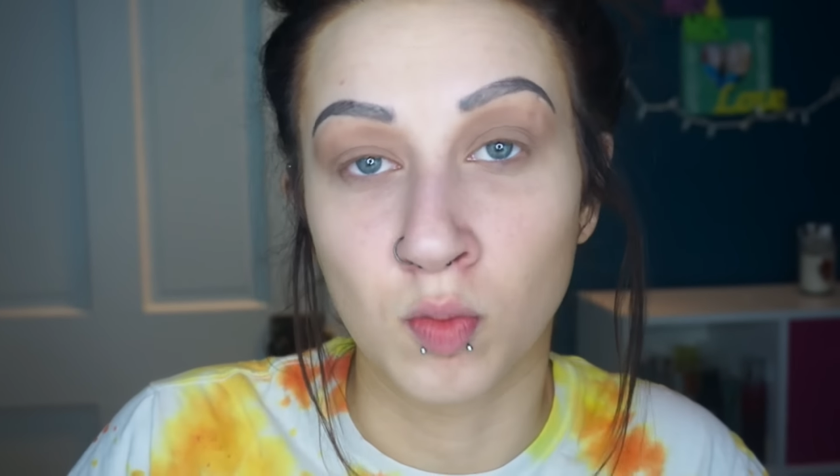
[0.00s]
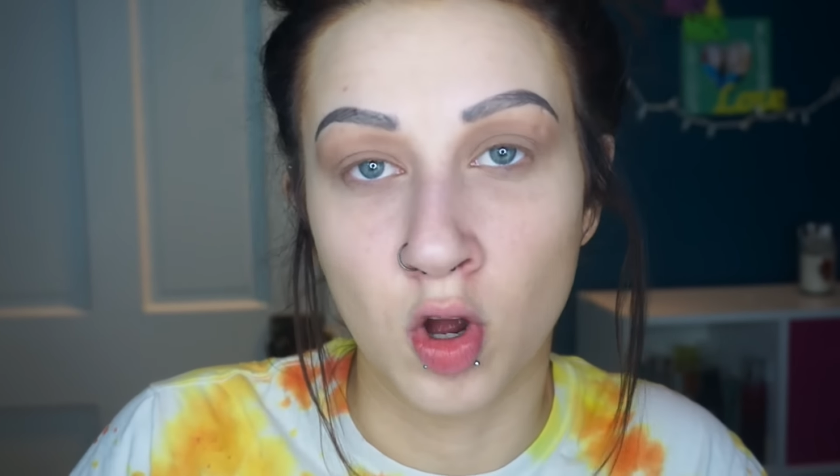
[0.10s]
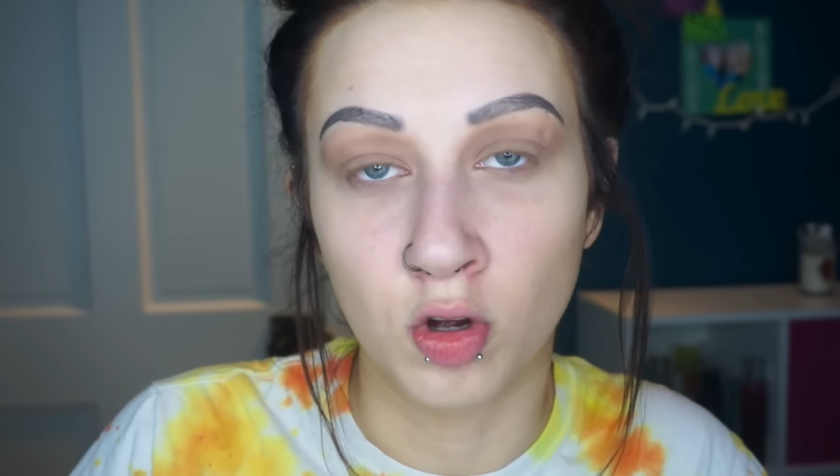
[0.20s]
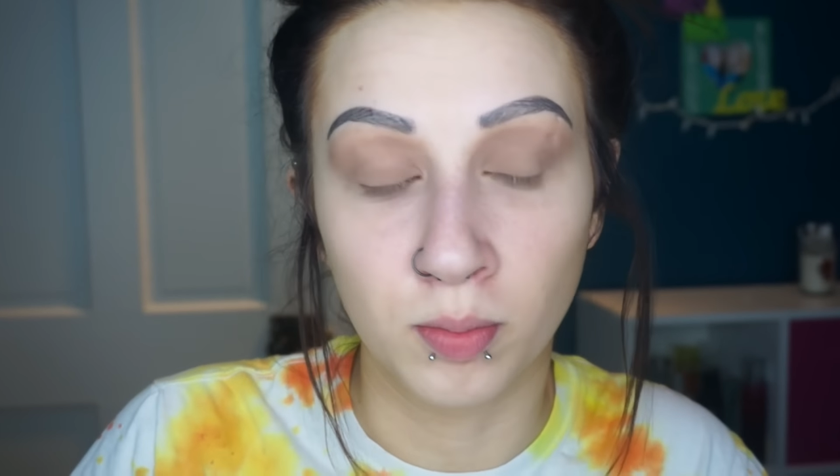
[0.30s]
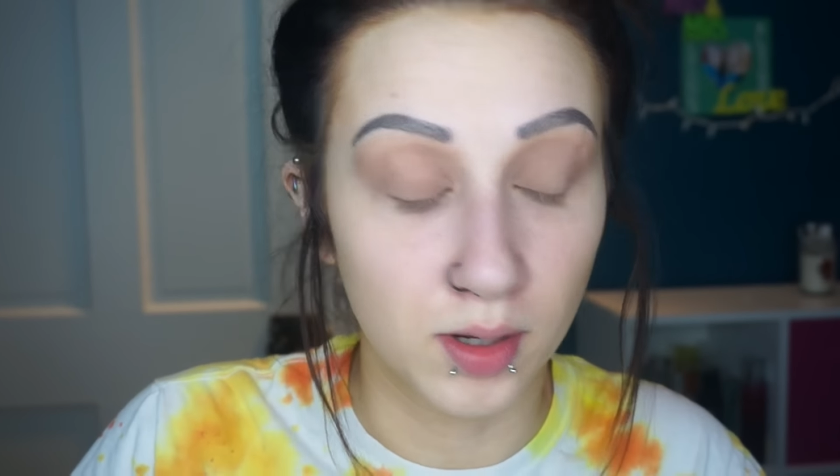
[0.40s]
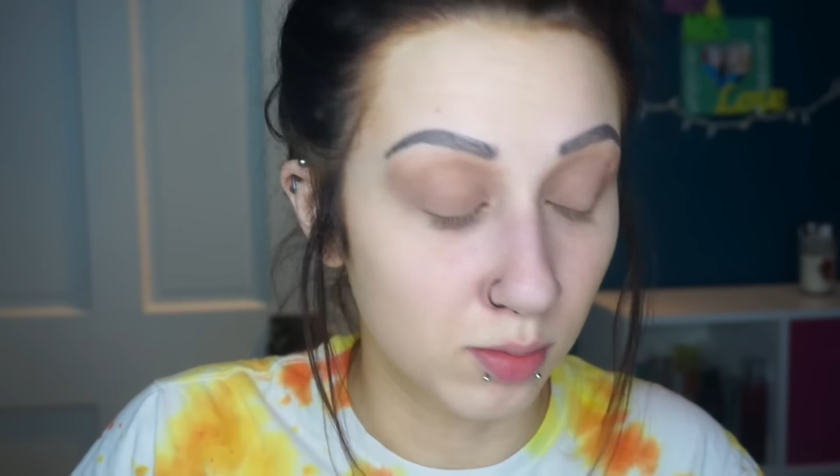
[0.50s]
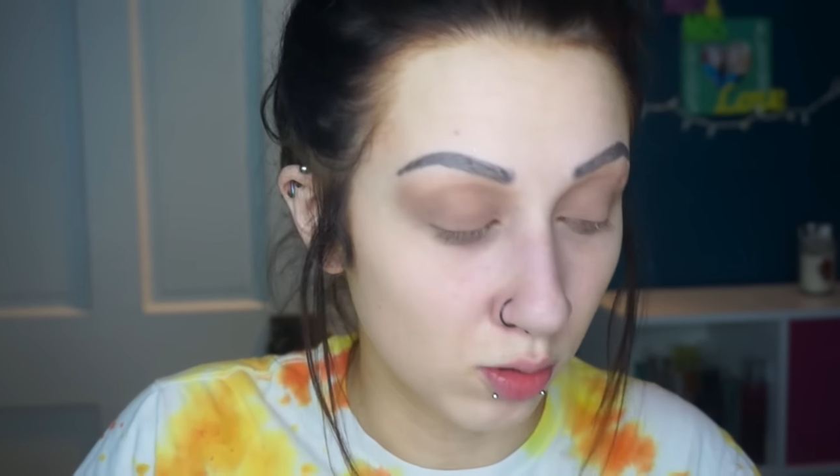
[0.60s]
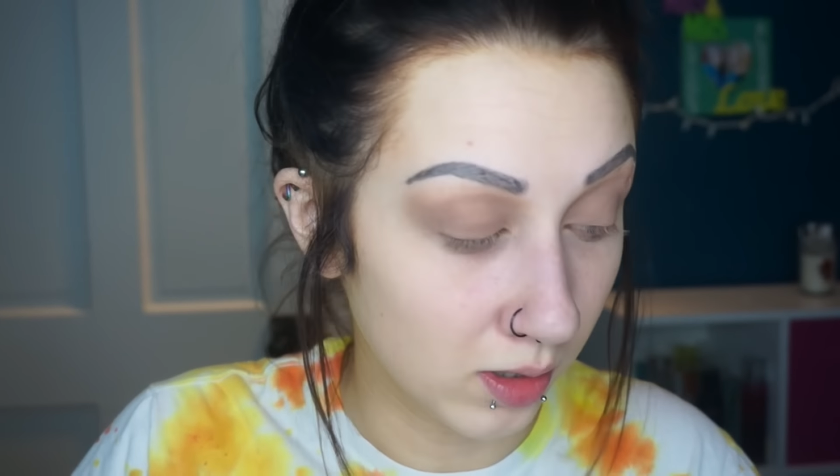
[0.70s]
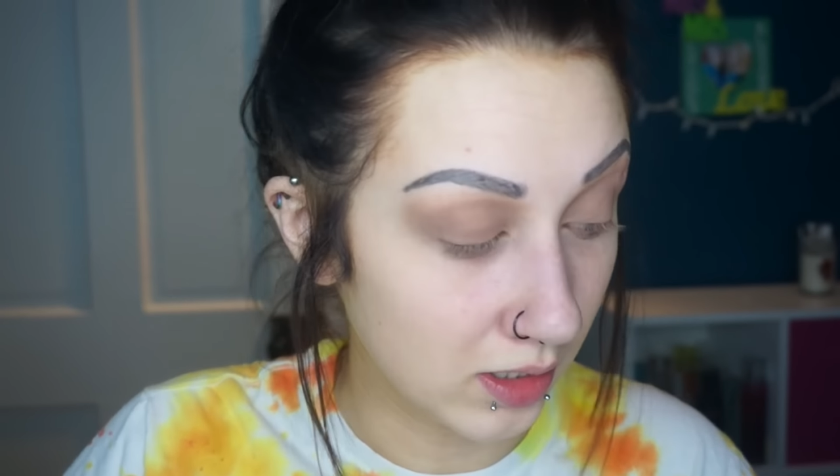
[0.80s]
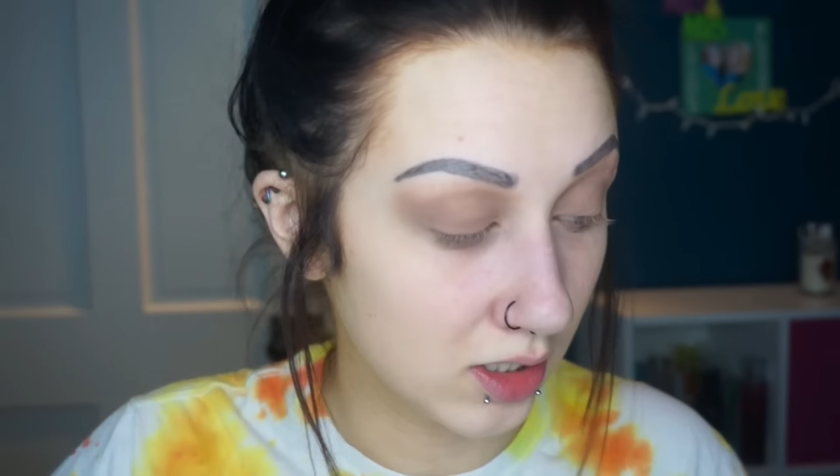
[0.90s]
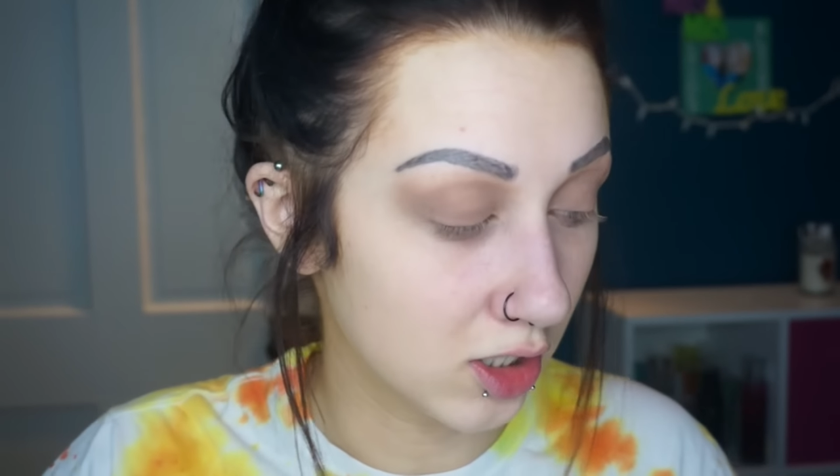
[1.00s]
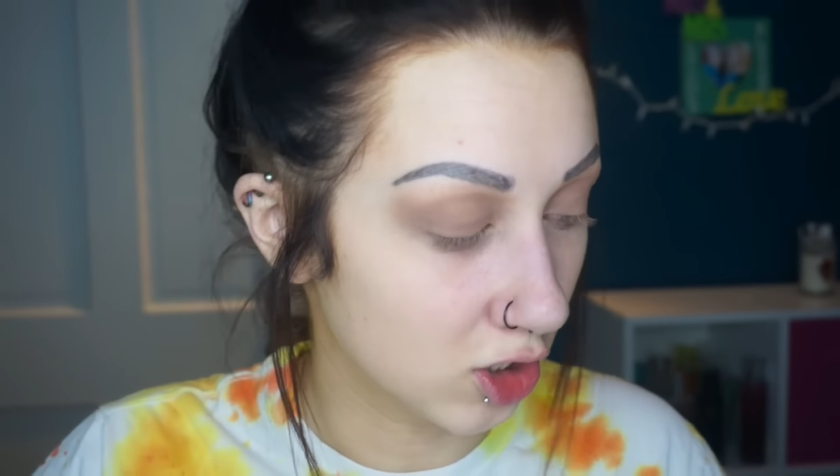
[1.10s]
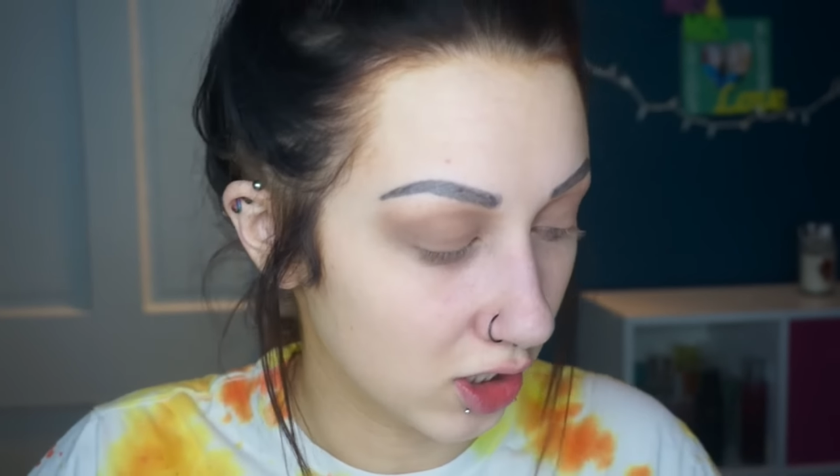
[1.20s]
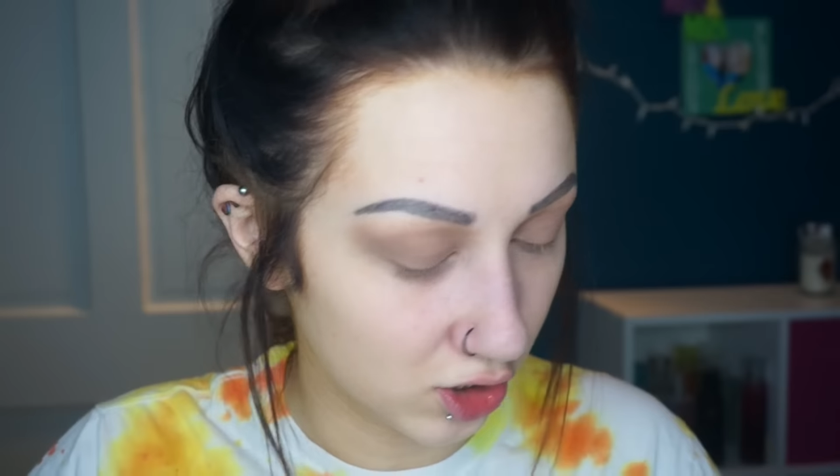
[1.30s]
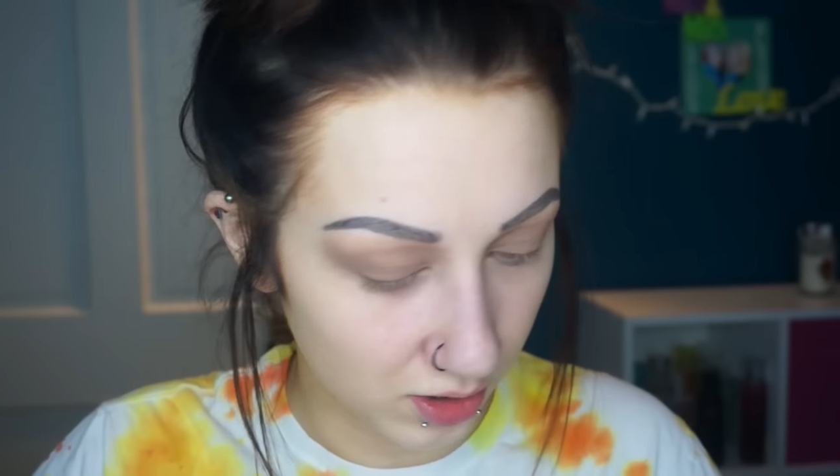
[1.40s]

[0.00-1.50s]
wrong, but I'm too lazy to change